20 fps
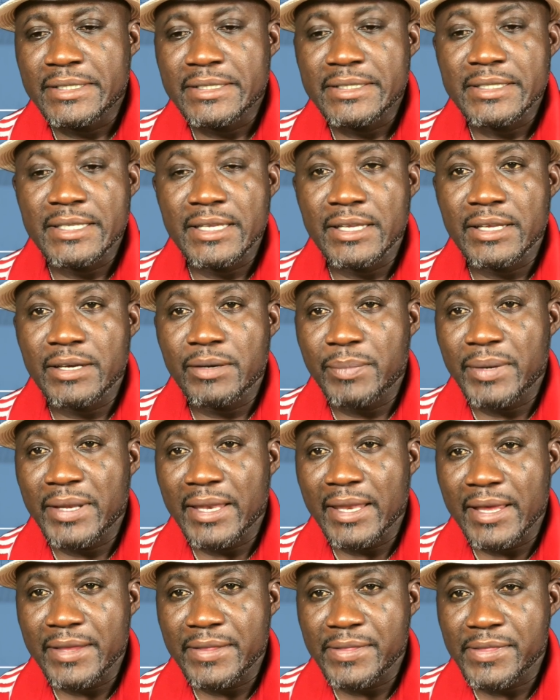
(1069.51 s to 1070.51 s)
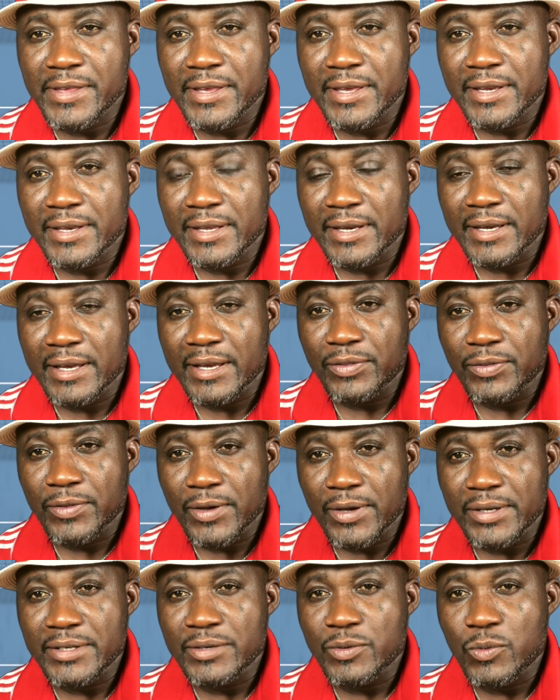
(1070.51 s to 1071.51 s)
It's a little bit lengthier than I
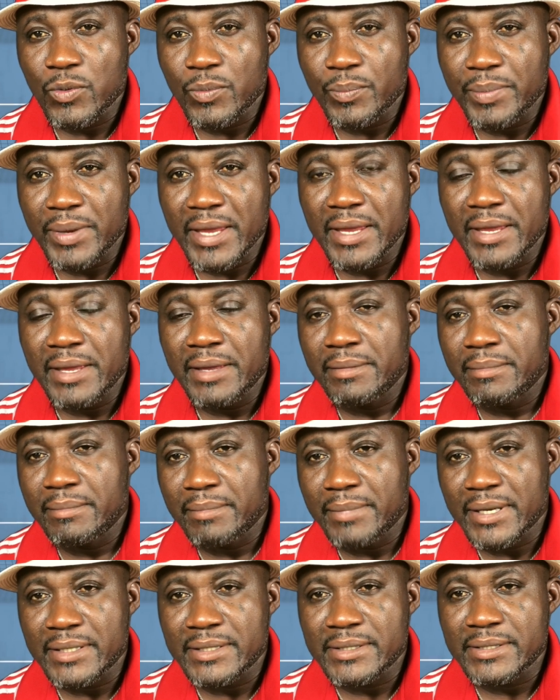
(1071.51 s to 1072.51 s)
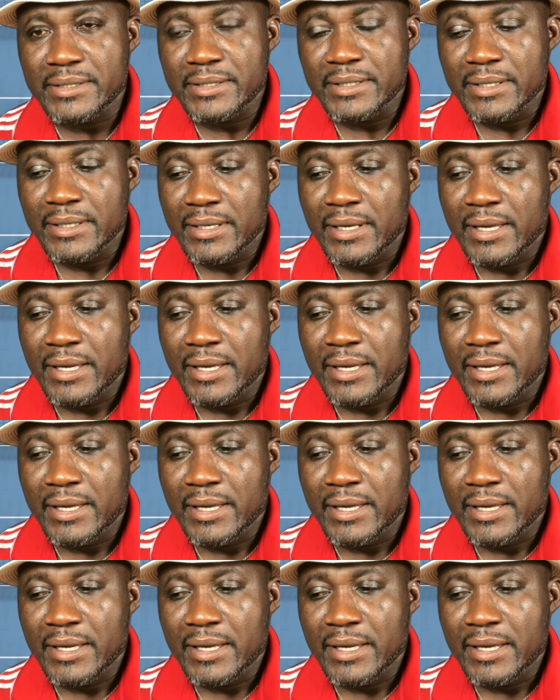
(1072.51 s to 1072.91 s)
thought it would be, but